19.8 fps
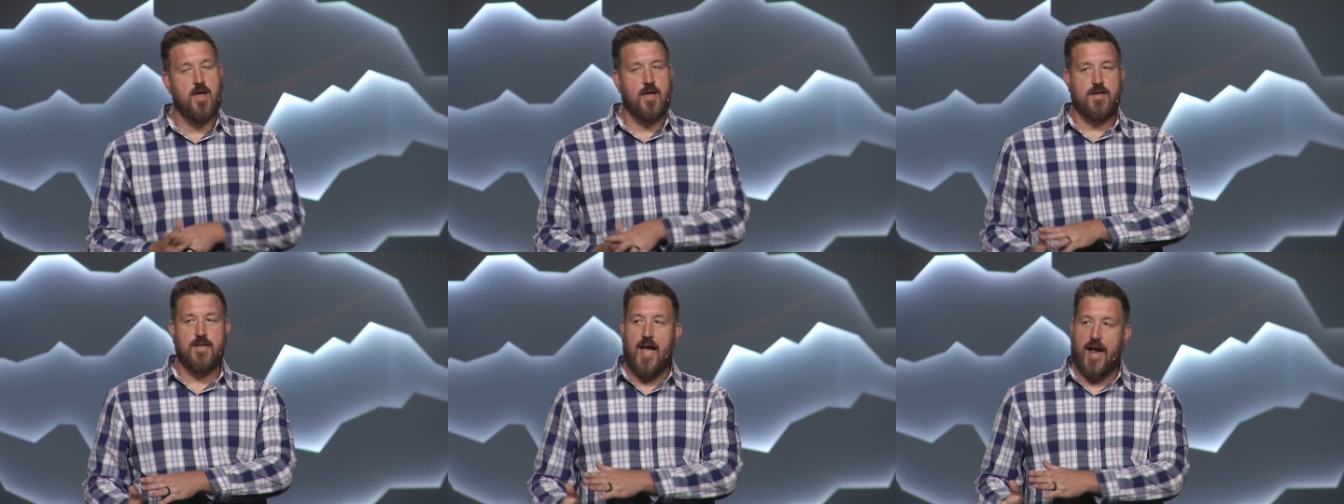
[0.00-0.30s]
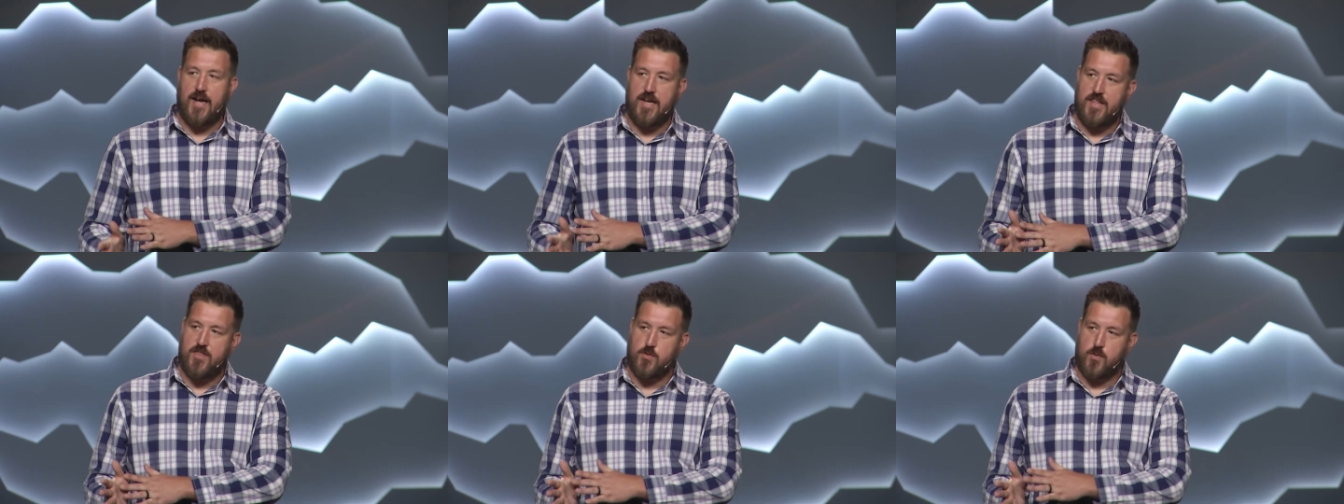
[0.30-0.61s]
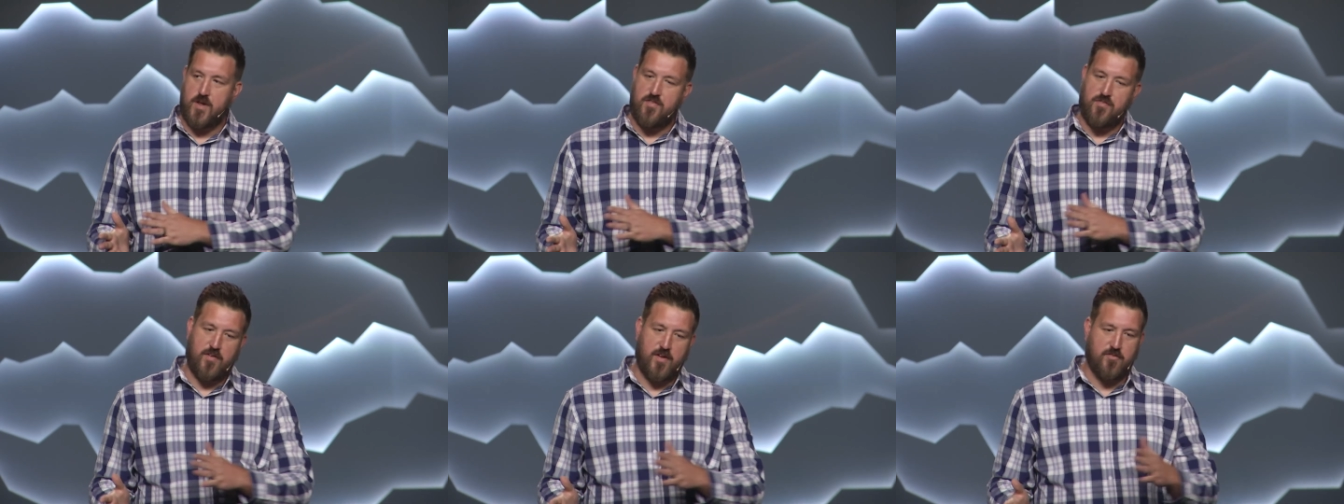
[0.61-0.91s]

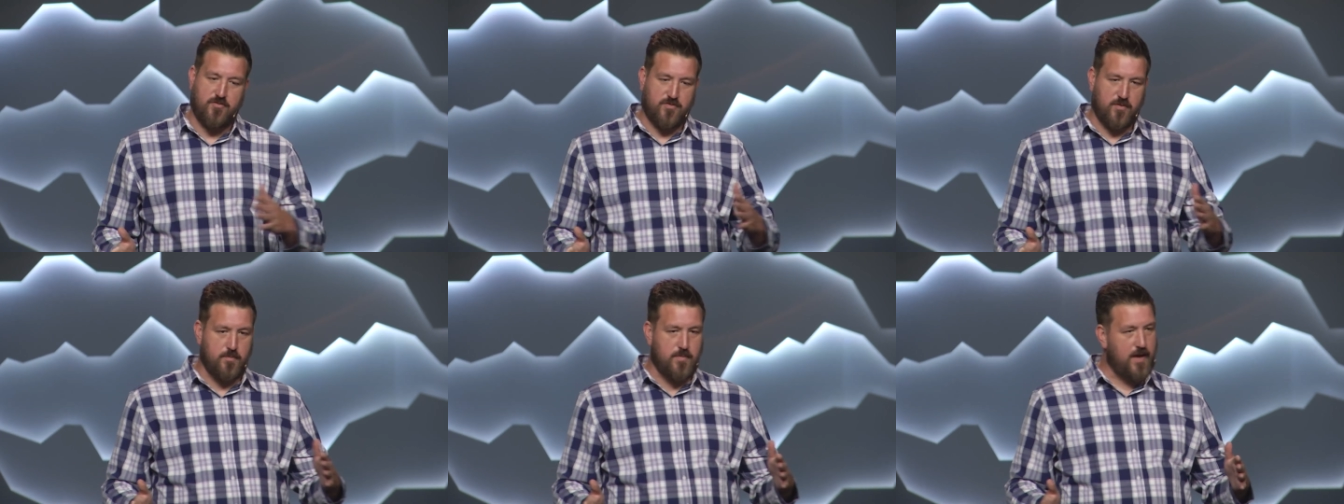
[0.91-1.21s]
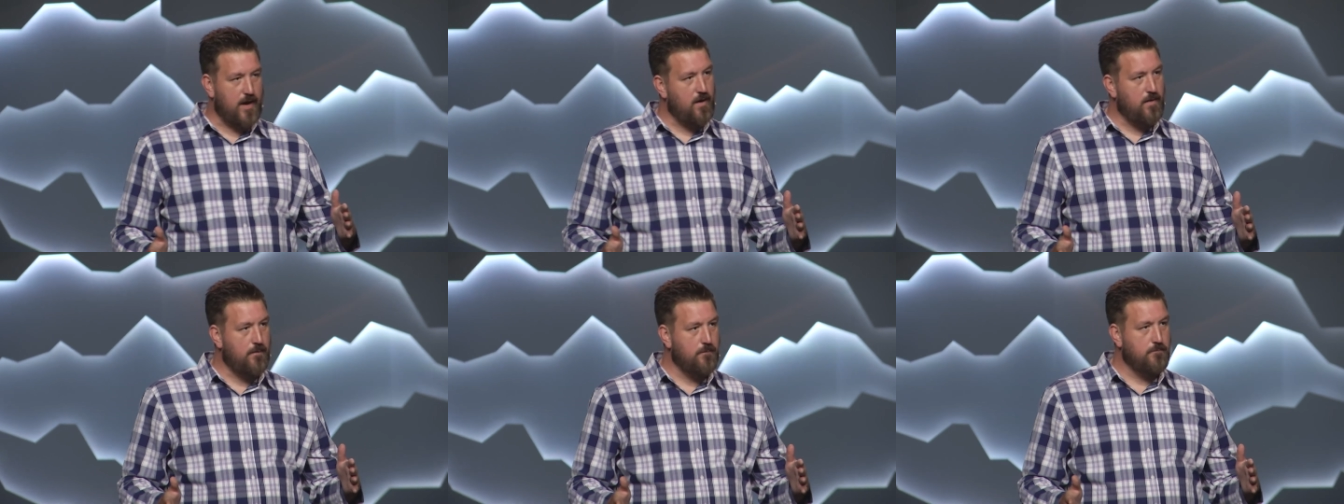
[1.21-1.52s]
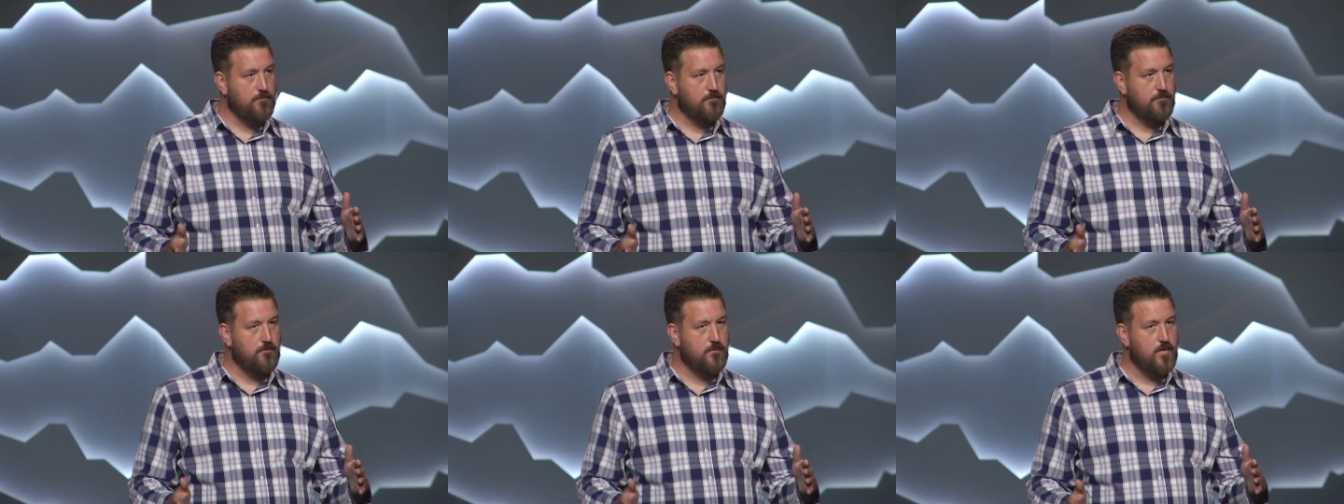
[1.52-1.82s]
93 feet from there
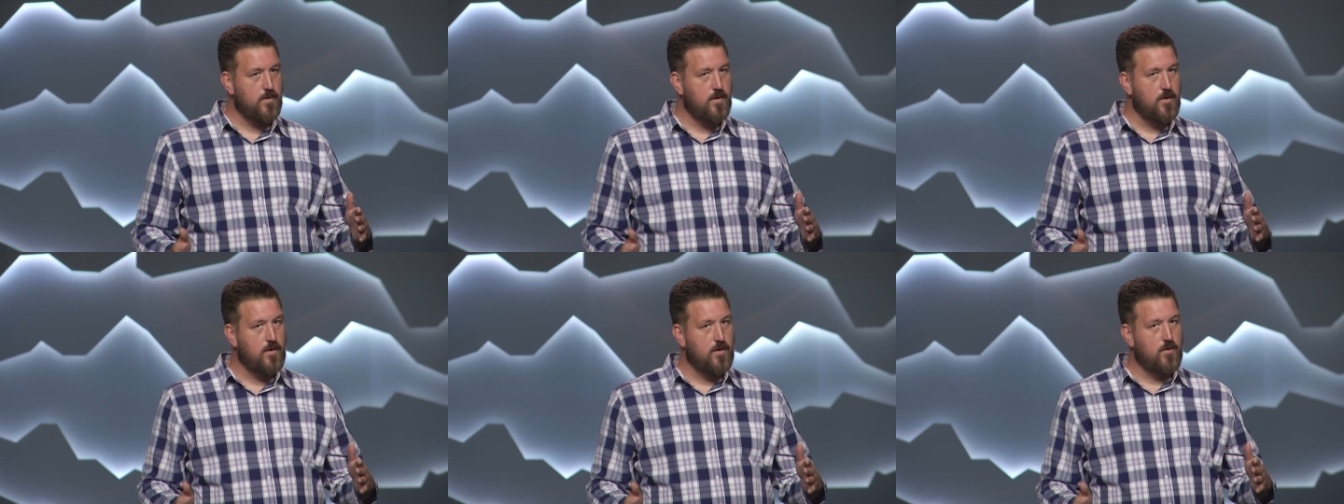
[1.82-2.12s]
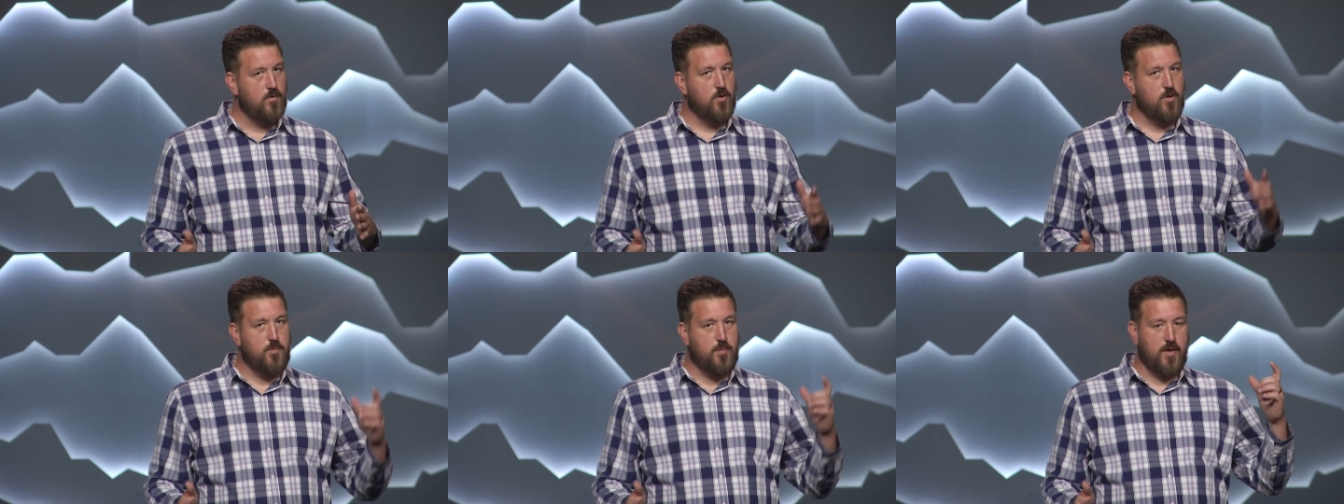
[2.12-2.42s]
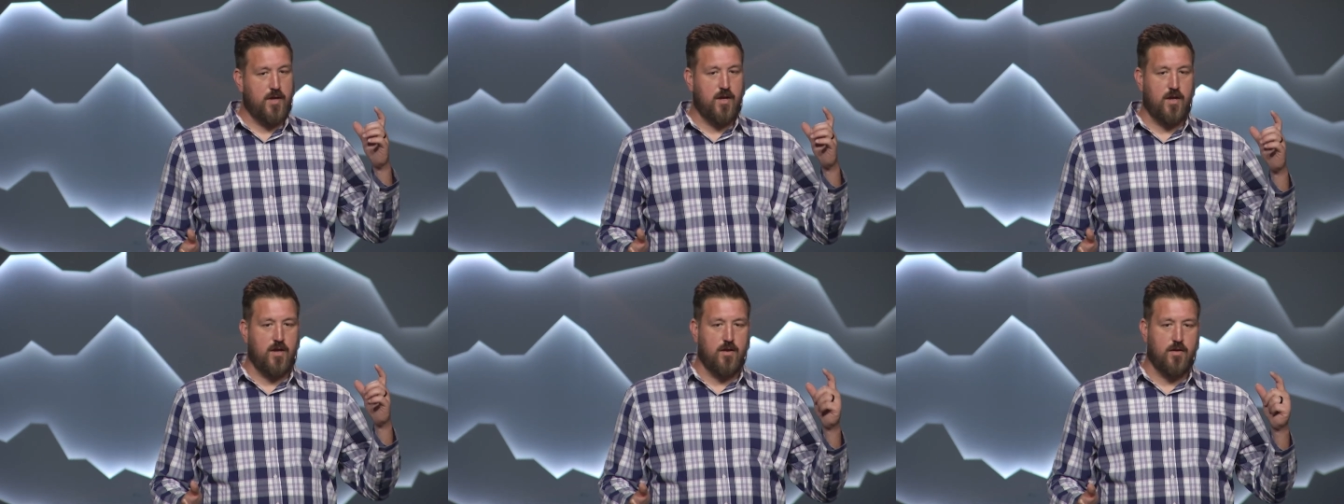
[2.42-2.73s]
would
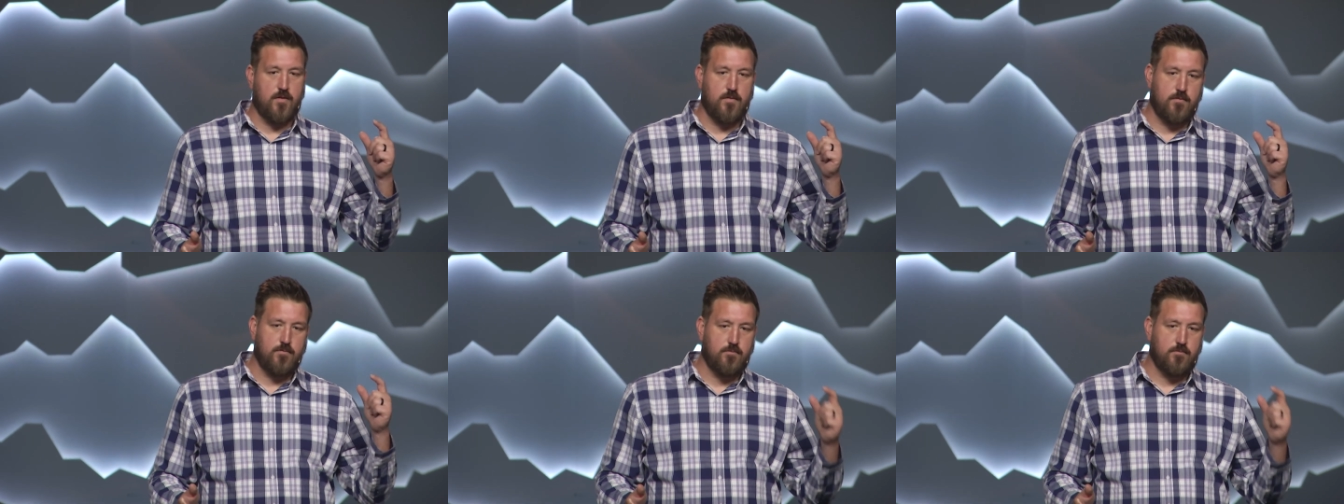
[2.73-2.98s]
be